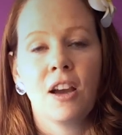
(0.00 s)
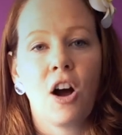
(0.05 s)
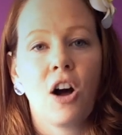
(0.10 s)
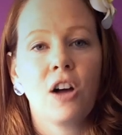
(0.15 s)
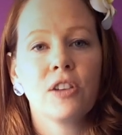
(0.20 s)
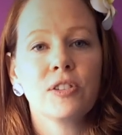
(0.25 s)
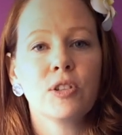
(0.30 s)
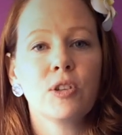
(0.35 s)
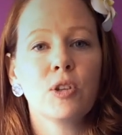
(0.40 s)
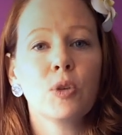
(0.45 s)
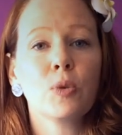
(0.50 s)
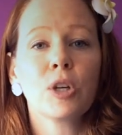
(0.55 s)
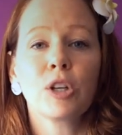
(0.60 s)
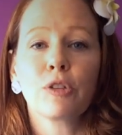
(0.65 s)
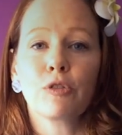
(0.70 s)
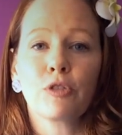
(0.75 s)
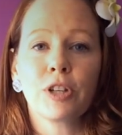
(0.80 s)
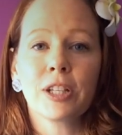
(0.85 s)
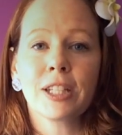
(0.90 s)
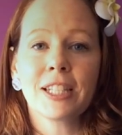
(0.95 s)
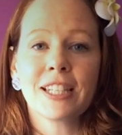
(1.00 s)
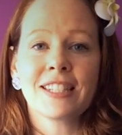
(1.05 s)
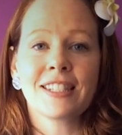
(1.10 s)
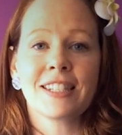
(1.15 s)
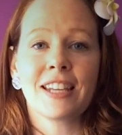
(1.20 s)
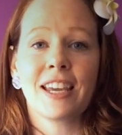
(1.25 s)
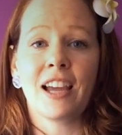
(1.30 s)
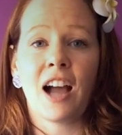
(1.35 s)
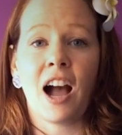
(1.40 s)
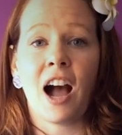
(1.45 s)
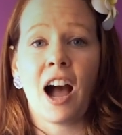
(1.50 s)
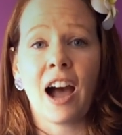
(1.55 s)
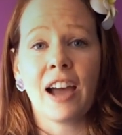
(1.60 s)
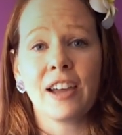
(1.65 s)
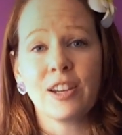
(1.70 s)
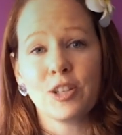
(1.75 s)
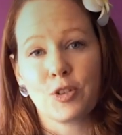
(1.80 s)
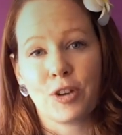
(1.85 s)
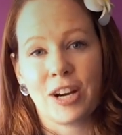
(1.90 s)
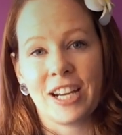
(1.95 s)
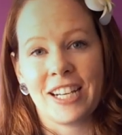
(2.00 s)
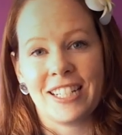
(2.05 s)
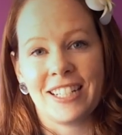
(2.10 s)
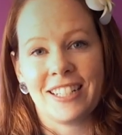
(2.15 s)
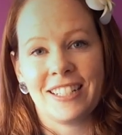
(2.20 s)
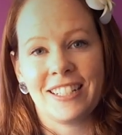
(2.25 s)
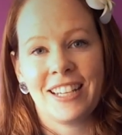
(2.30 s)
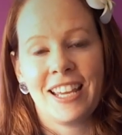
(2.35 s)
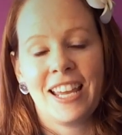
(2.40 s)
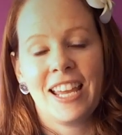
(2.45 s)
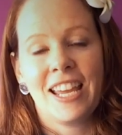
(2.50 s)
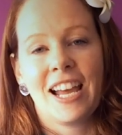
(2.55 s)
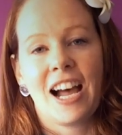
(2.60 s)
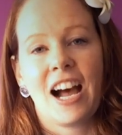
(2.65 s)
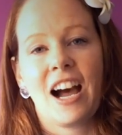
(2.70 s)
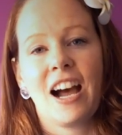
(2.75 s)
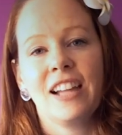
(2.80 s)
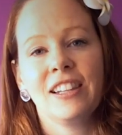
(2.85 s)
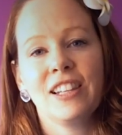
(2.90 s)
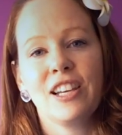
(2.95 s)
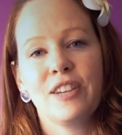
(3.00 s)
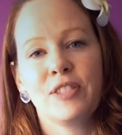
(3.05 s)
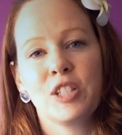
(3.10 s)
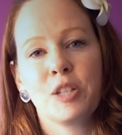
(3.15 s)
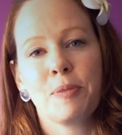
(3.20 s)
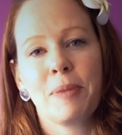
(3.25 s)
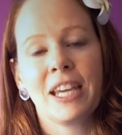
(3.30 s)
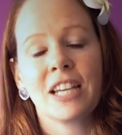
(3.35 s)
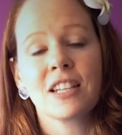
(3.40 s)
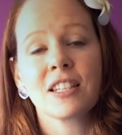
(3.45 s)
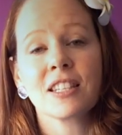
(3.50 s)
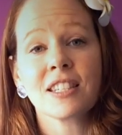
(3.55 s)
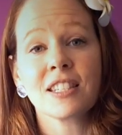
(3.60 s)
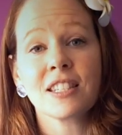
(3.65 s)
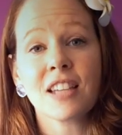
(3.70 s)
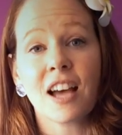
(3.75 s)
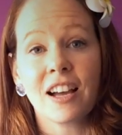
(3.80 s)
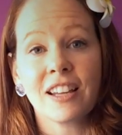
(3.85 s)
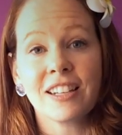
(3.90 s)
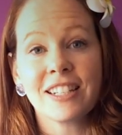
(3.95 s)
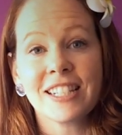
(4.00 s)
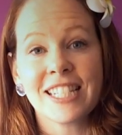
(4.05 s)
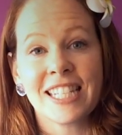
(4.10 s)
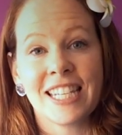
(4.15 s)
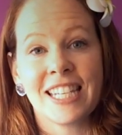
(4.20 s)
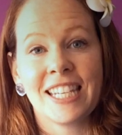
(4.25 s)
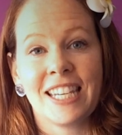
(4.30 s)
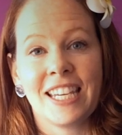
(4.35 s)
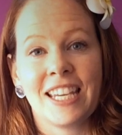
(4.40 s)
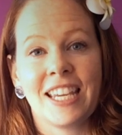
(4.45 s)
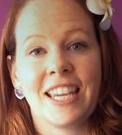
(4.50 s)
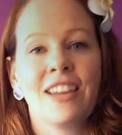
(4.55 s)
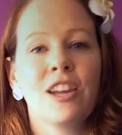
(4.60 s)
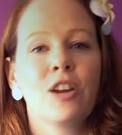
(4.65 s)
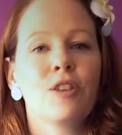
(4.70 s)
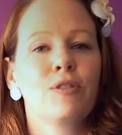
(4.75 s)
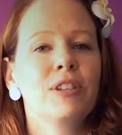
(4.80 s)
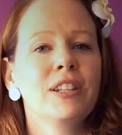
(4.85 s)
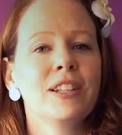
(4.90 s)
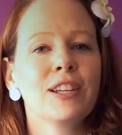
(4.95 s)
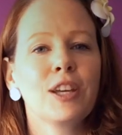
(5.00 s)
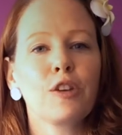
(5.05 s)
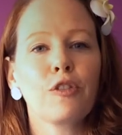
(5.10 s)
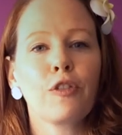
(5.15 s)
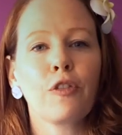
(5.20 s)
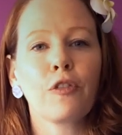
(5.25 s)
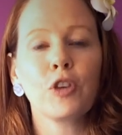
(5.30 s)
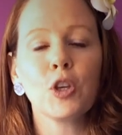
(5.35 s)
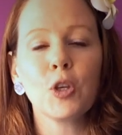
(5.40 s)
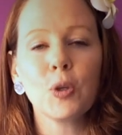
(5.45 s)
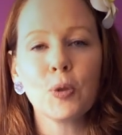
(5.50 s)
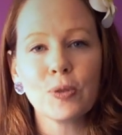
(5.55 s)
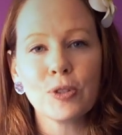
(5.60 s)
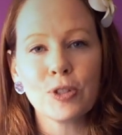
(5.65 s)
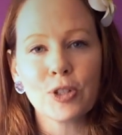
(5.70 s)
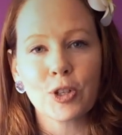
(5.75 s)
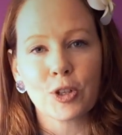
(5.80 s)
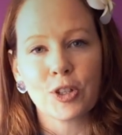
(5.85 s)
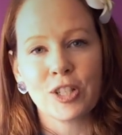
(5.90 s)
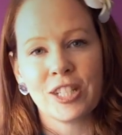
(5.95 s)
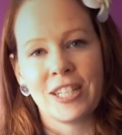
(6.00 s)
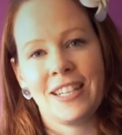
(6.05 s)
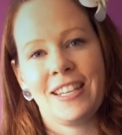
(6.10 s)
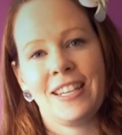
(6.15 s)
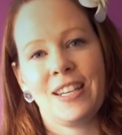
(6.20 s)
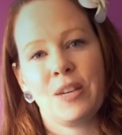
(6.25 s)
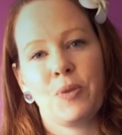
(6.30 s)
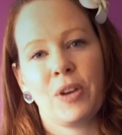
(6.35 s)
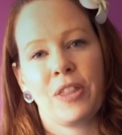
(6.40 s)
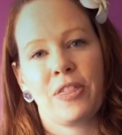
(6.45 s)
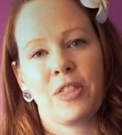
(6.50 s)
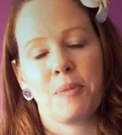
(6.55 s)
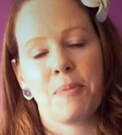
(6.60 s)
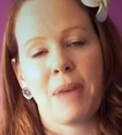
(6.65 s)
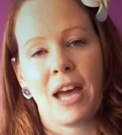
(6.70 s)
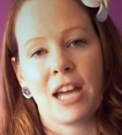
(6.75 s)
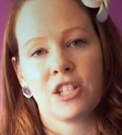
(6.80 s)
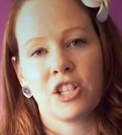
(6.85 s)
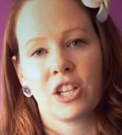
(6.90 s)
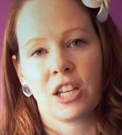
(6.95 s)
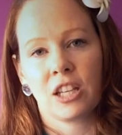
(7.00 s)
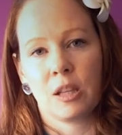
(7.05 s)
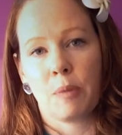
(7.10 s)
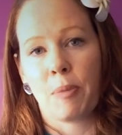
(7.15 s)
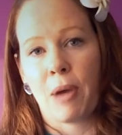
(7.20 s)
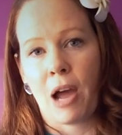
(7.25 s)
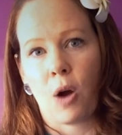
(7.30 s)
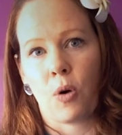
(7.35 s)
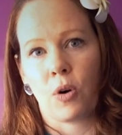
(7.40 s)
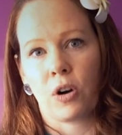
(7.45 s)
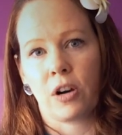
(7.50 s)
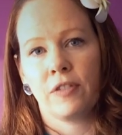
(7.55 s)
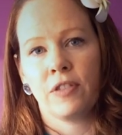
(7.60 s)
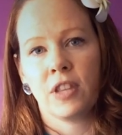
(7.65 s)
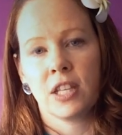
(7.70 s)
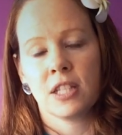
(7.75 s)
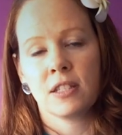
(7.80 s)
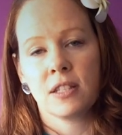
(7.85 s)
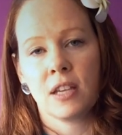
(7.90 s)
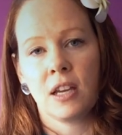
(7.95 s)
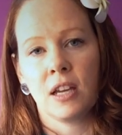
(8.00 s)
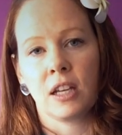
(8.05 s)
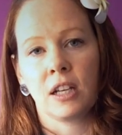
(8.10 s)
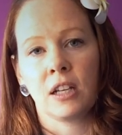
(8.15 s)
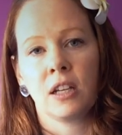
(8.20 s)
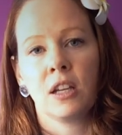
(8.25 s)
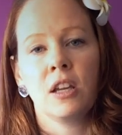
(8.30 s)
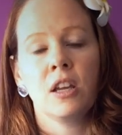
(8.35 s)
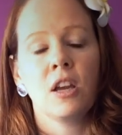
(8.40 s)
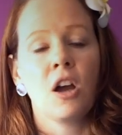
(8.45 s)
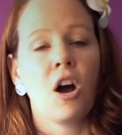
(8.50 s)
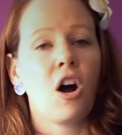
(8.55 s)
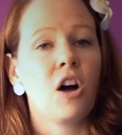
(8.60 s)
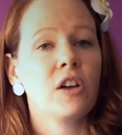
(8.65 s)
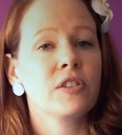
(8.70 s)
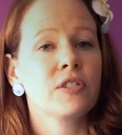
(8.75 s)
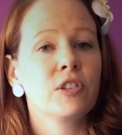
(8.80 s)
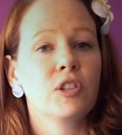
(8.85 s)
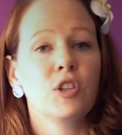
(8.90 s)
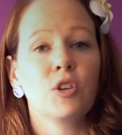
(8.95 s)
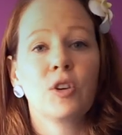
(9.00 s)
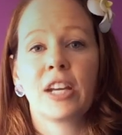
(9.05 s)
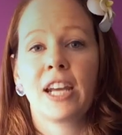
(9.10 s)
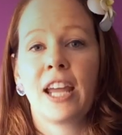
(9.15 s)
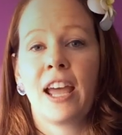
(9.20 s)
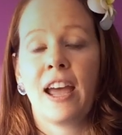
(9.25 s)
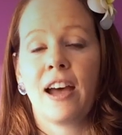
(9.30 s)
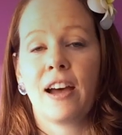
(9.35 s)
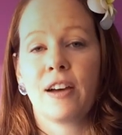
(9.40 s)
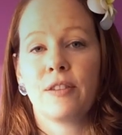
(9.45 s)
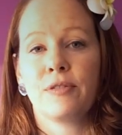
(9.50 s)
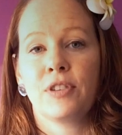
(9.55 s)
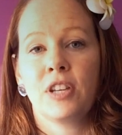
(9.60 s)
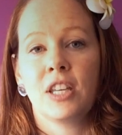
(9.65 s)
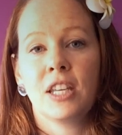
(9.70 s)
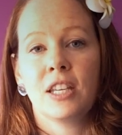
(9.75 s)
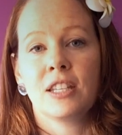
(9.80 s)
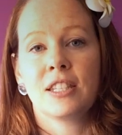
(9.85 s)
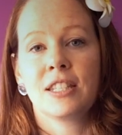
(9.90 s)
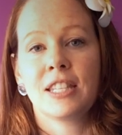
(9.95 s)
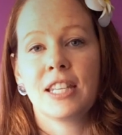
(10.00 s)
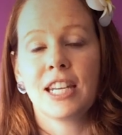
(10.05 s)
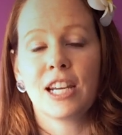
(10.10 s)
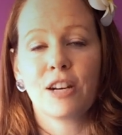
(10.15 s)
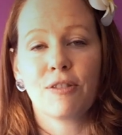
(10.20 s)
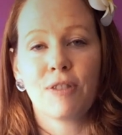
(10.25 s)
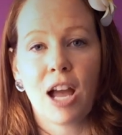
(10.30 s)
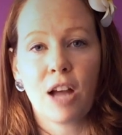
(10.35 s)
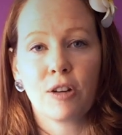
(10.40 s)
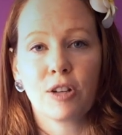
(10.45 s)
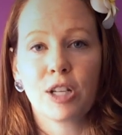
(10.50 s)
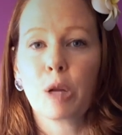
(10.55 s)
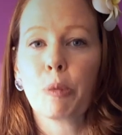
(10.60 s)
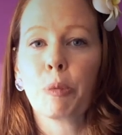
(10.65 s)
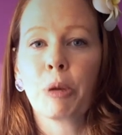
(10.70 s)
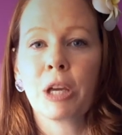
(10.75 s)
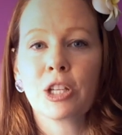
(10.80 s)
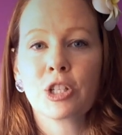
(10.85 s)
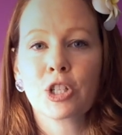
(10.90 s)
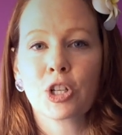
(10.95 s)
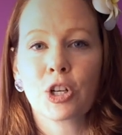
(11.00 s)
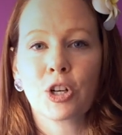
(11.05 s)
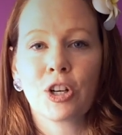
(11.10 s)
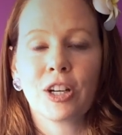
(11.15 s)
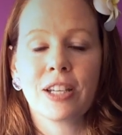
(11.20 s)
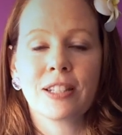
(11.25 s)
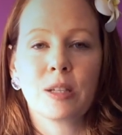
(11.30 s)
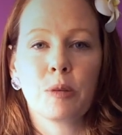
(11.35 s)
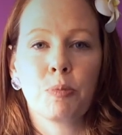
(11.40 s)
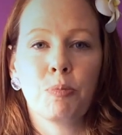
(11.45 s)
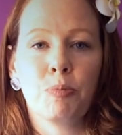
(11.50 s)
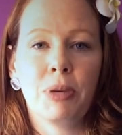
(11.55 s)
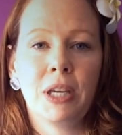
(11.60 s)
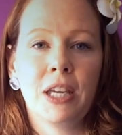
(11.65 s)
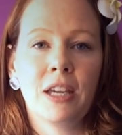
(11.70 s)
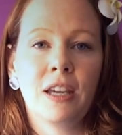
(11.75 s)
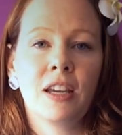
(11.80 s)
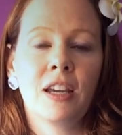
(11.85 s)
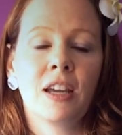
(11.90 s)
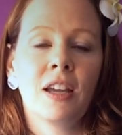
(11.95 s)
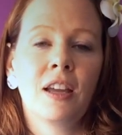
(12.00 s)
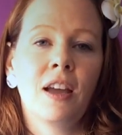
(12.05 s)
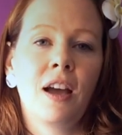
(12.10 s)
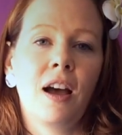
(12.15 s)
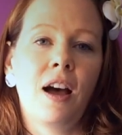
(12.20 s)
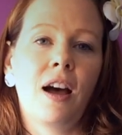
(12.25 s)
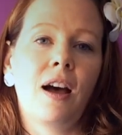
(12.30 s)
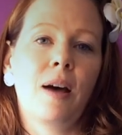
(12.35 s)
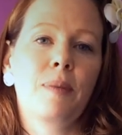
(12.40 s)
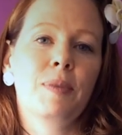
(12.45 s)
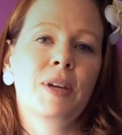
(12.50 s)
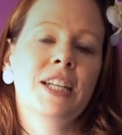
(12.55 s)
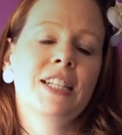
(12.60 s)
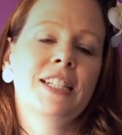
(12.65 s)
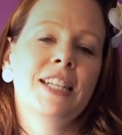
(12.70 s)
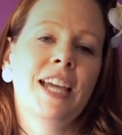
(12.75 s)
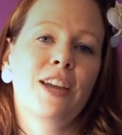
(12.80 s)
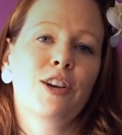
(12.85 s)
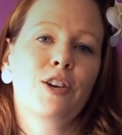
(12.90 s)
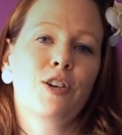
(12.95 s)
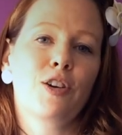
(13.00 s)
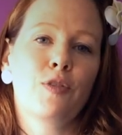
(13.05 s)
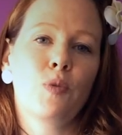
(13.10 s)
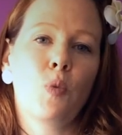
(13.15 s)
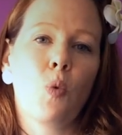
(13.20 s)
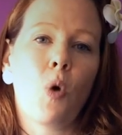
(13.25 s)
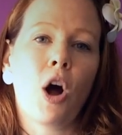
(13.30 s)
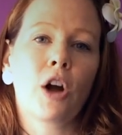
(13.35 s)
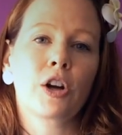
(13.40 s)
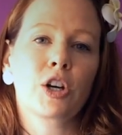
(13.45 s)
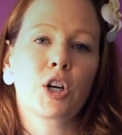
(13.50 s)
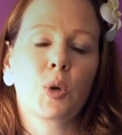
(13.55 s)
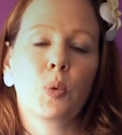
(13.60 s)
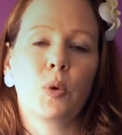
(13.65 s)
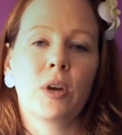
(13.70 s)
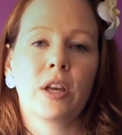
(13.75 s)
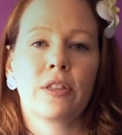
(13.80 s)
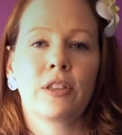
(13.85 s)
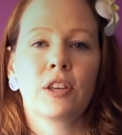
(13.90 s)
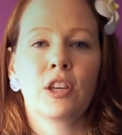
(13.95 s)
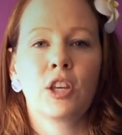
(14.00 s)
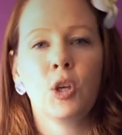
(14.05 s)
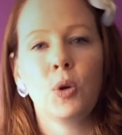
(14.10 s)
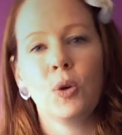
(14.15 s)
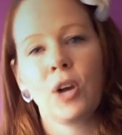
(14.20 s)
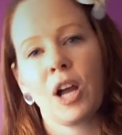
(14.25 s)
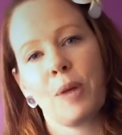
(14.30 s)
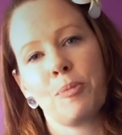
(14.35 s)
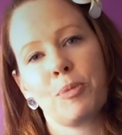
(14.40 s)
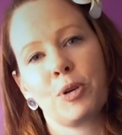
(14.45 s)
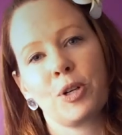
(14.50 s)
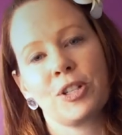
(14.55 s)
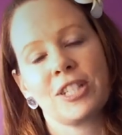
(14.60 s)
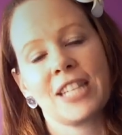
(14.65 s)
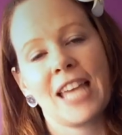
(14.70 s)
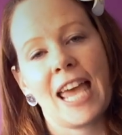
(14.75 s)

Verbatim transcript: Also, you want to really stay hydrated. I love to make sun tea, really infuse your tea with the magic and the power of the sun. Also, you can have sitting around in a pitcher is a big container of water with cucumbers